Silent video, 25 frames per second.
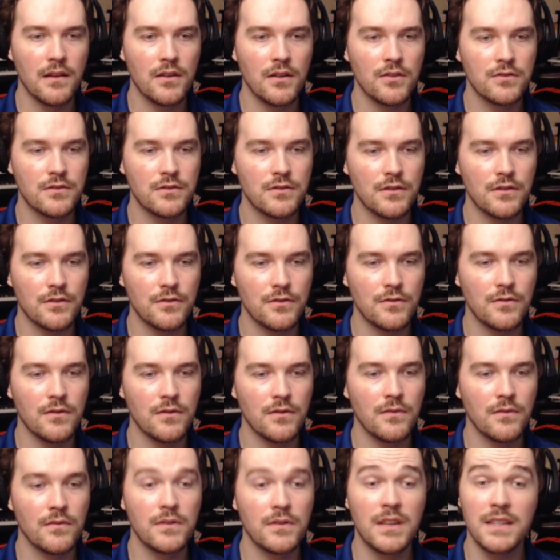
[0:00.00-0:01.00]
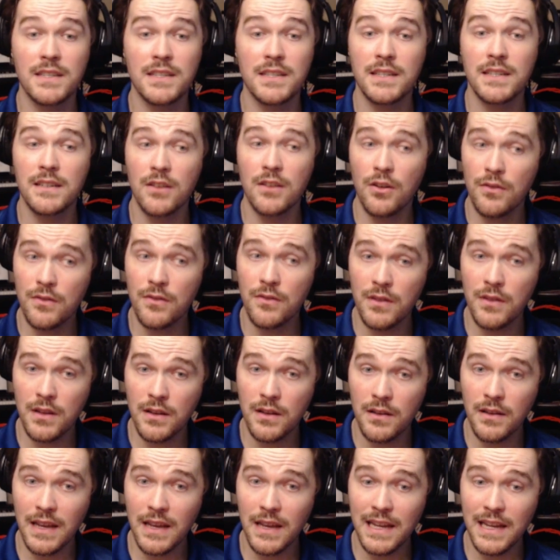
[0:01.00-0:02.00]
So does he go
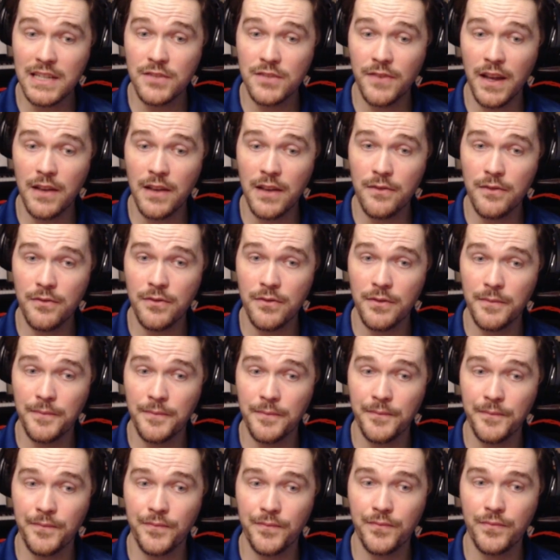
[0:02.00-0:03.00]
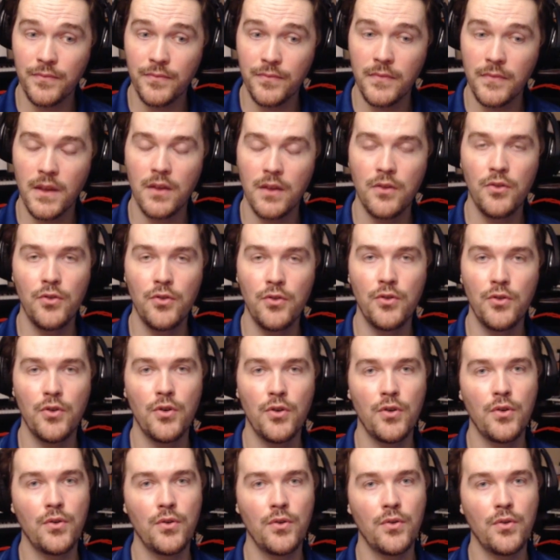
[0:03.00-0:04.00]
to h5?
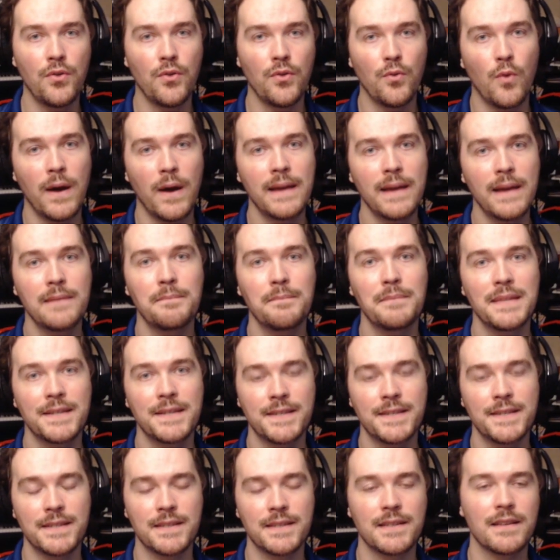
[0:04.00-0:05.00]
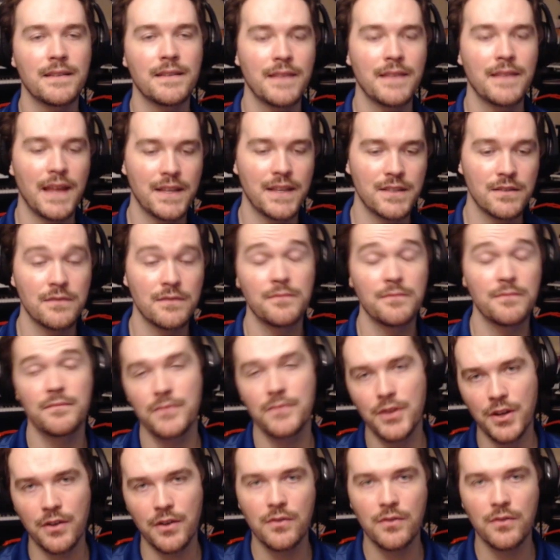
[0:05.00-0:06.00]
No, white misses it, and that's,
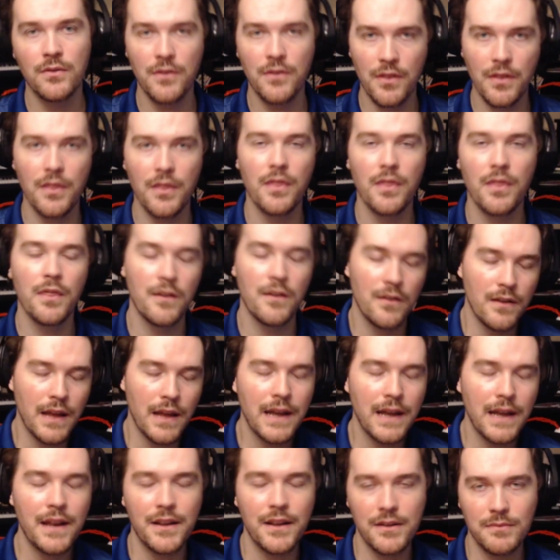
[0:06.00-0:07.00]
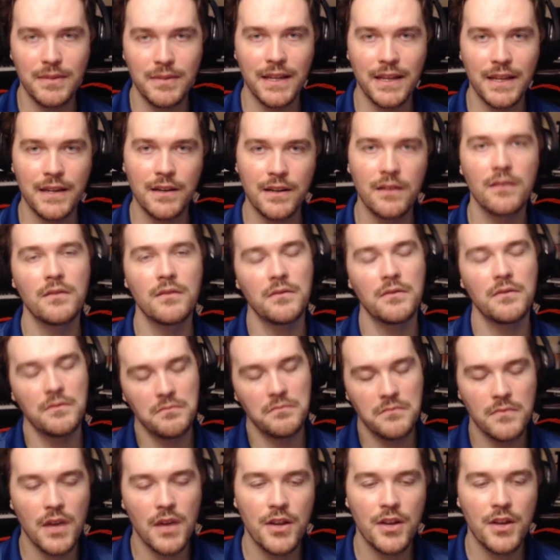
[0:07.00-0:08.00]
they're a 900 player.
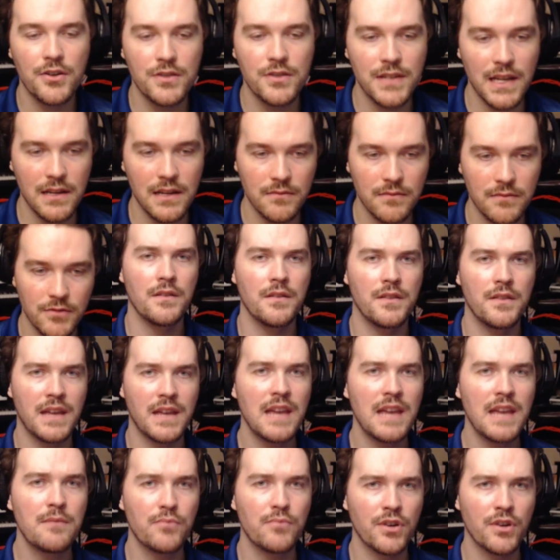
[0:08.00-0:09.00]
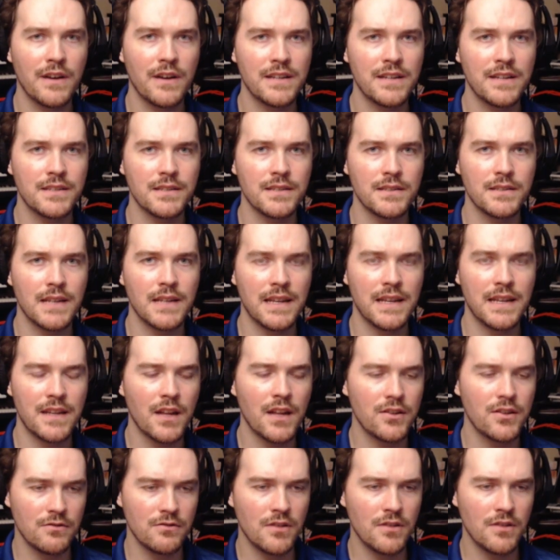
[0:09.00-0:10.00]
Understandable. The game progresses, and not
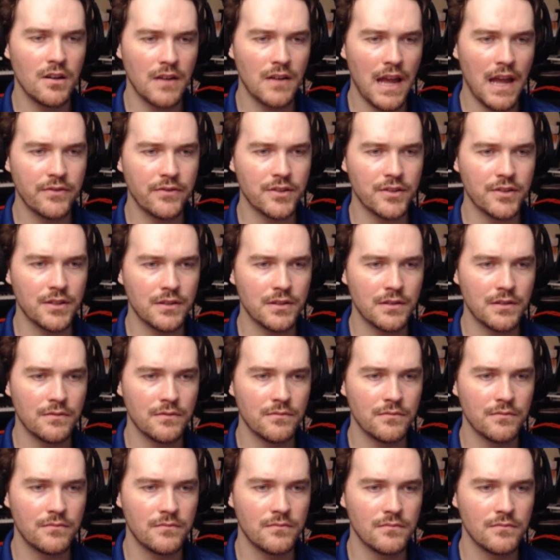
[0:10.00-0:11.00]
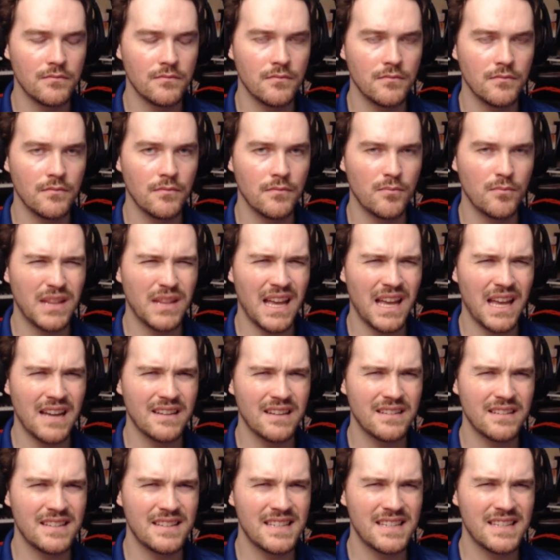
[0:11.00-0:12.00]
too long after, black
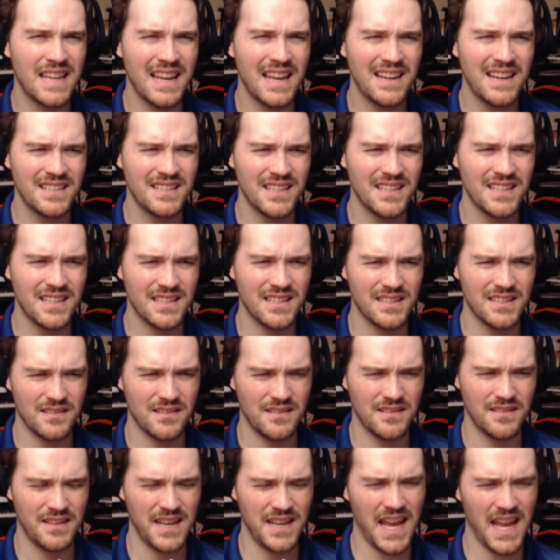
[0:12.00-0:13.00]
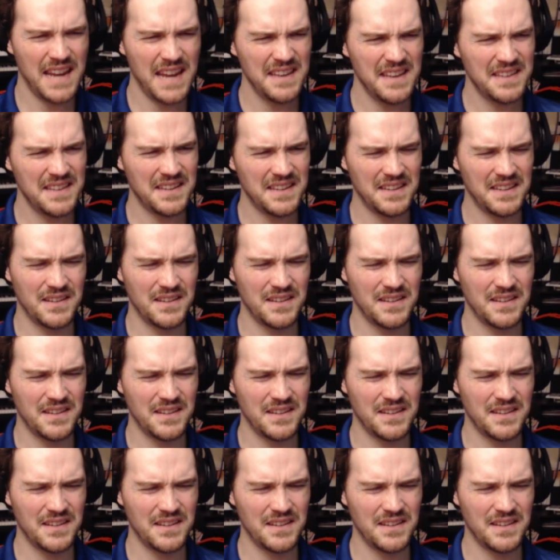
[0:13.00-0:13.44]
takes this knight?